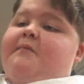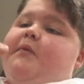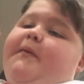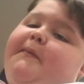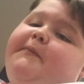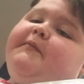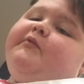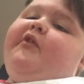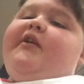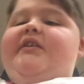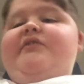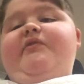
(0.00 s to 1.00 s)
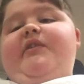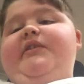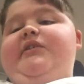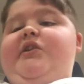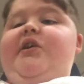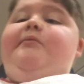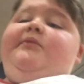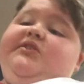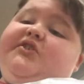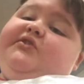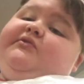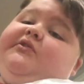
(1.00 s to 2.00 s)
But um, Gwen and Gwen are coming
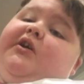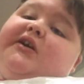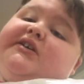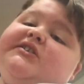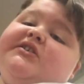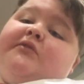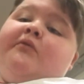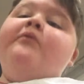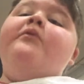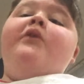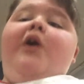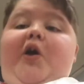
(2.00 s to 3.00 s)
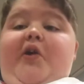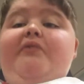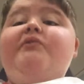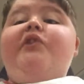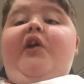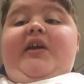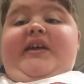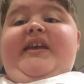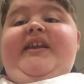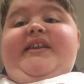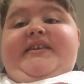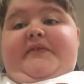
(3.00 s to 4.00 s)
soon guys. So hope you're
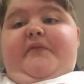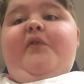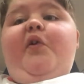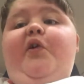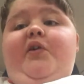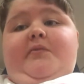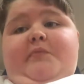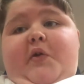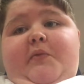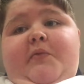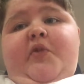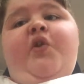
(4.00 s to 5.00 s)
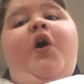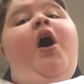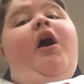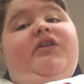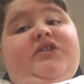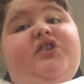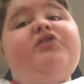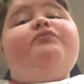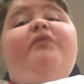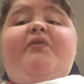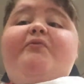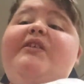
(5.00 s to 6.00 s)
liking this vlog at the moment. I just
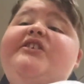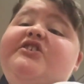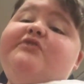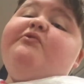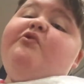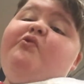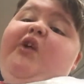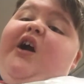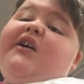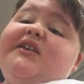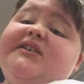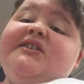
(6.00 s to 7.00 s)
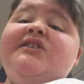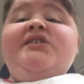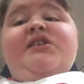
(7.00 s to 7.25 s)
want to wish you all guys